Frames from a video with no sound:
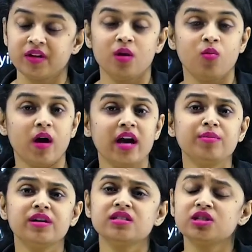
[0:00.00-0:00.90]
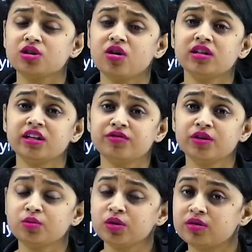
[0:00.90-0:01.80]
Why? Because he thought that if he
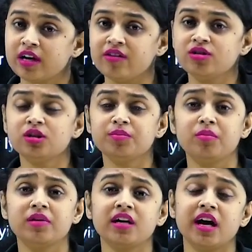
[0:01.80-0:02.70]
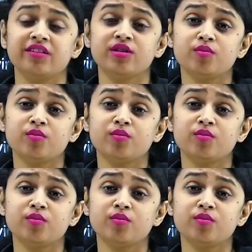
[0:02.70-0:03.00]
would travel on the public highway,